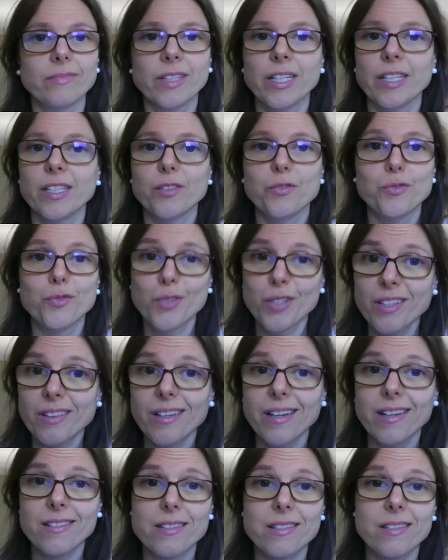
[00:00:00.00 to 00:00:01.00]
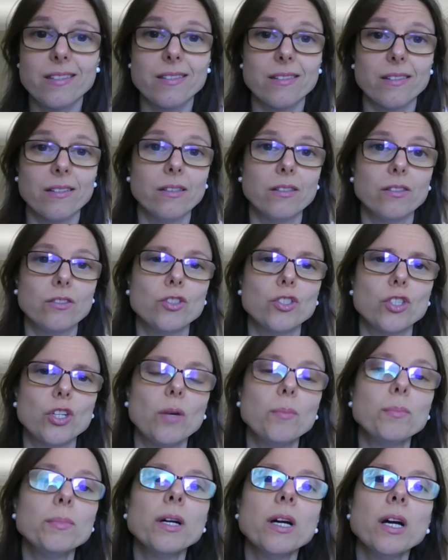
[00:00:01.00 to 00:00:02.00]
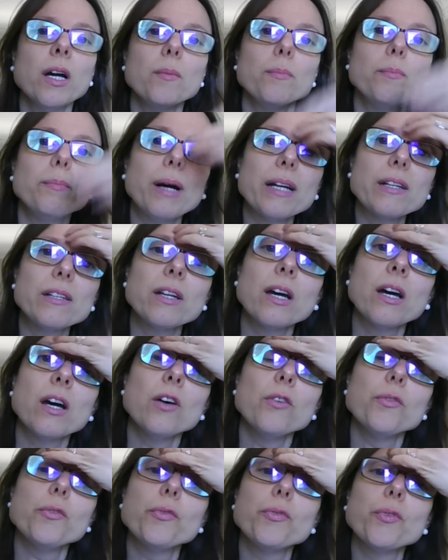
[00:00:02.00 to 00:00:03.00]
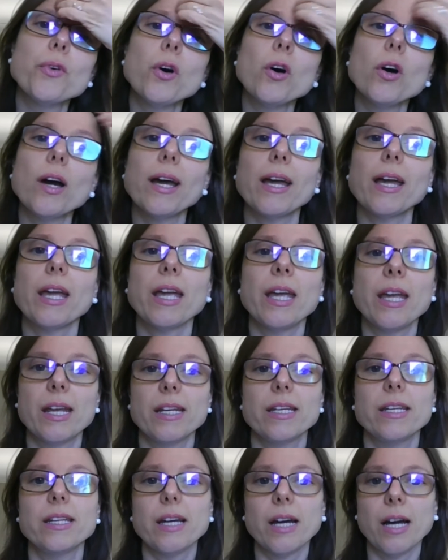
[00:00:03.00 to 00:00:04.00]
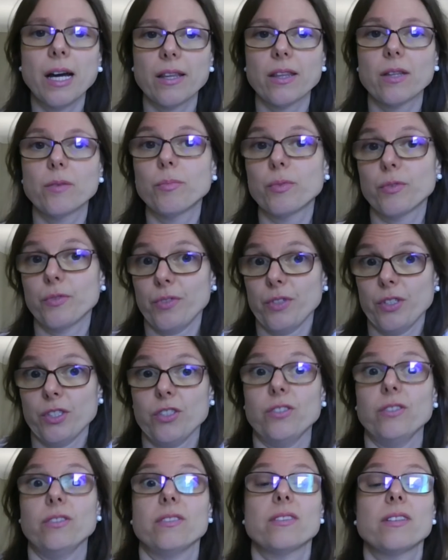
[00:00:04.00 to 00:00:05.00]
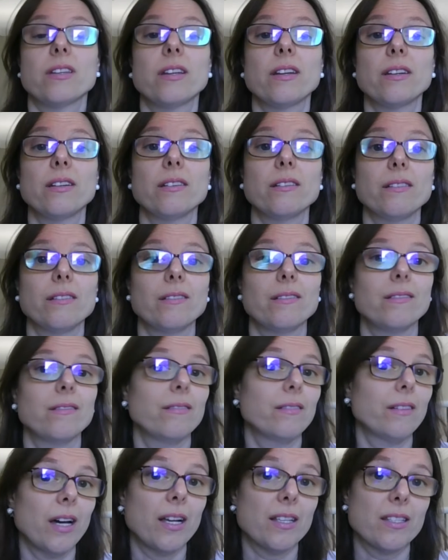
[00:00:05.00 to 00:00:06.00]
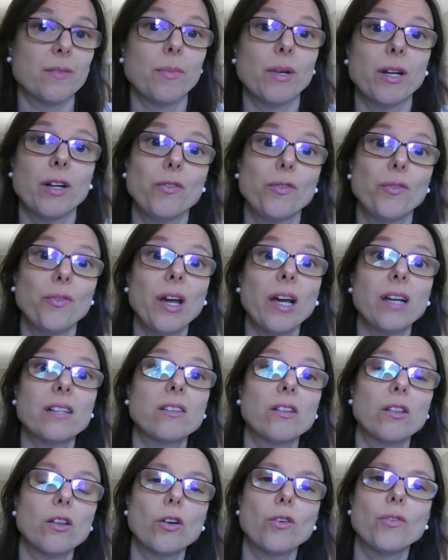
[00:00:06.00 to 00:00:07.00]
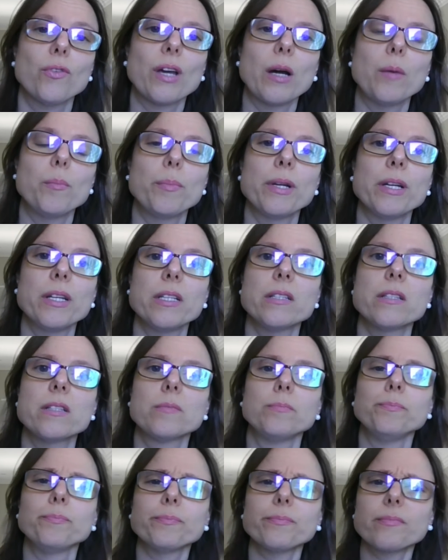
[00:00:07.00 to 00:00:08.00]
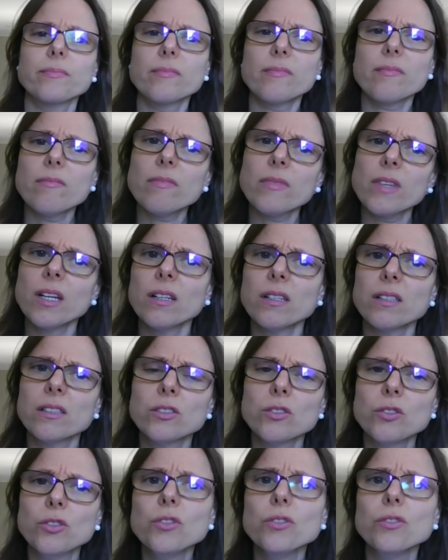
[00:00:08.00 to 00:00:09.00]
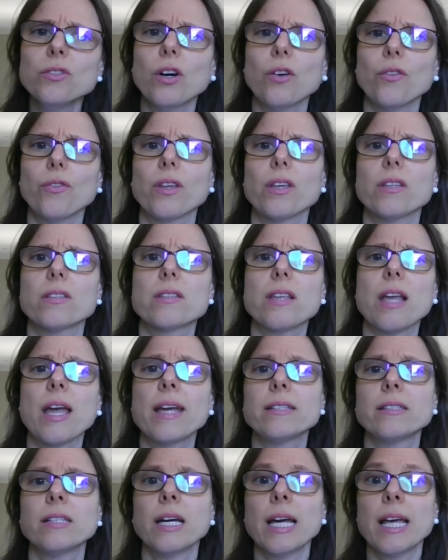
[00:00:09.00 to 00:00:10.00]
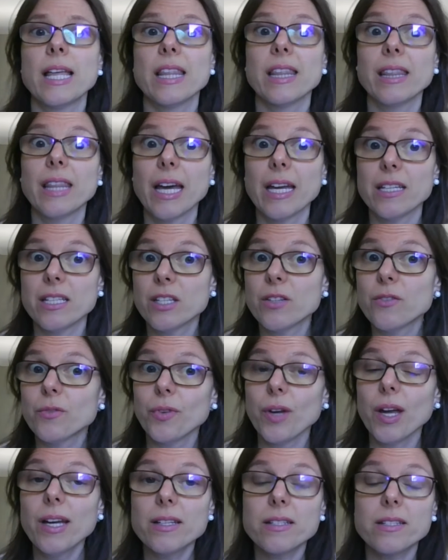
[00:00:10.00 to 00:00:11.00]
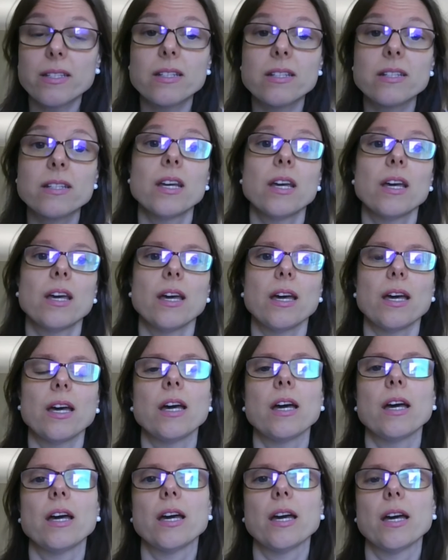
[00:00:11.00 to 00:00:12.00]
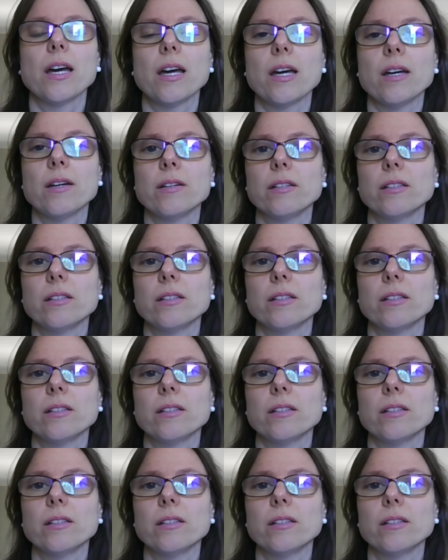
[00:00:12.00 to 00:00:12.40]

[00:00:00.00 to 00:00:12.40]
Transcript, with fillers: any freelance uh, job, but for any other professions. And as a matter of fact, a lot of companies do know this and they invest uh,